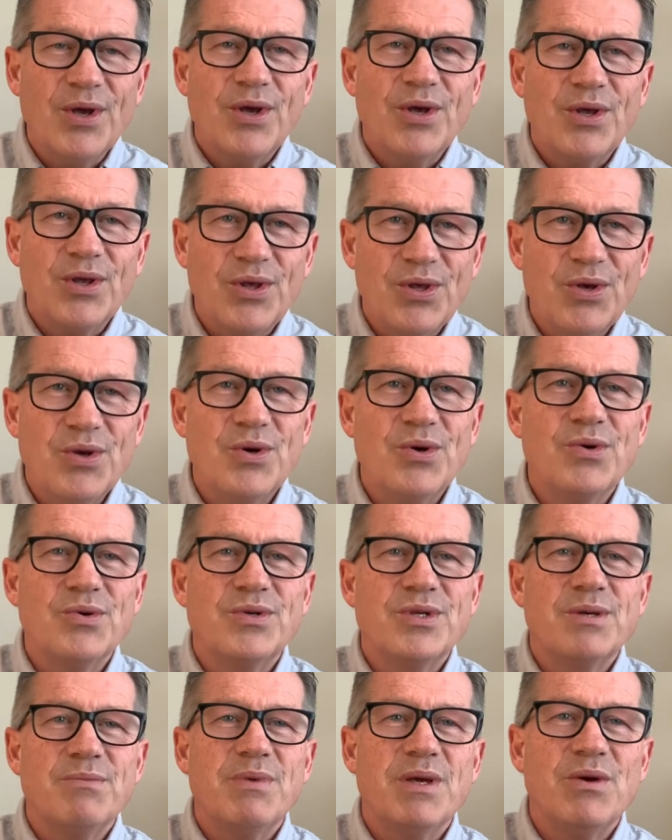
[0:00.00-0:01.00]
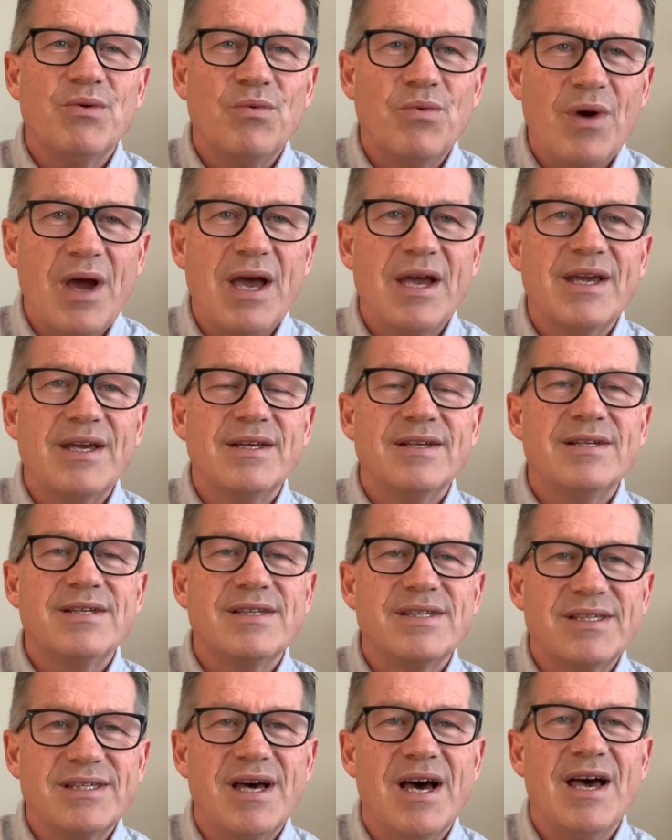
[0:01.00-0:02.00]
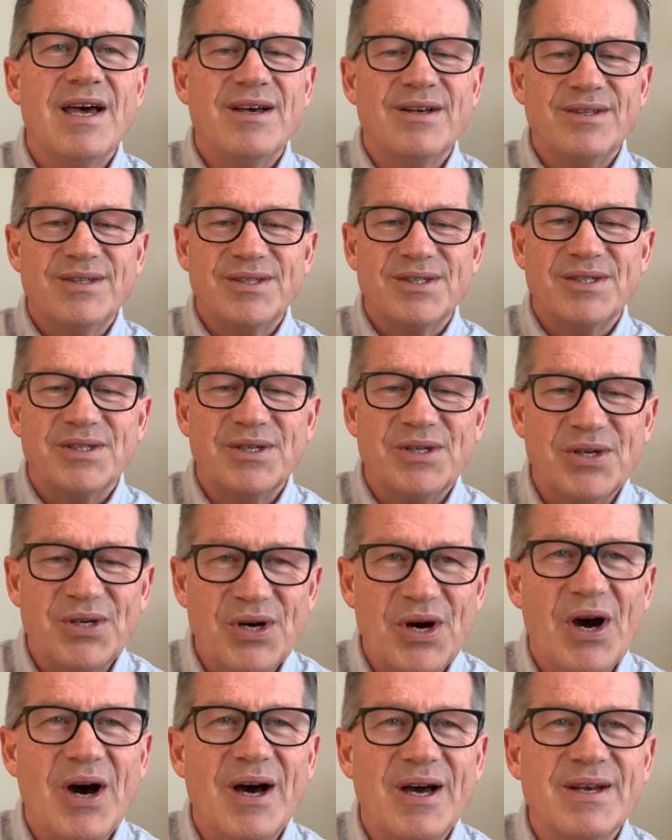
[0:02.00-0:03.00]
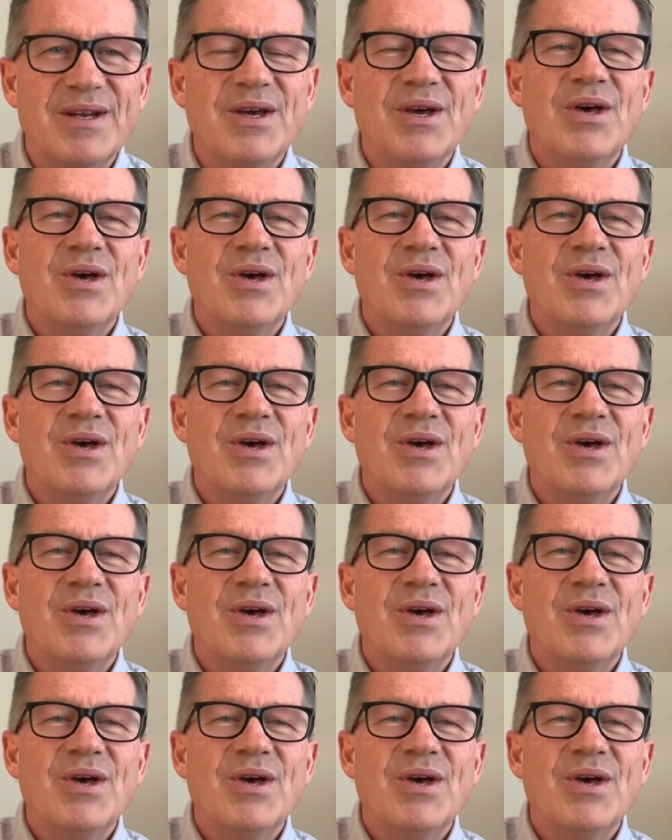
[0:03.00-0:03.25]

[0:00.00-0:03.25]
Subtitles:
you to be reconciled to God.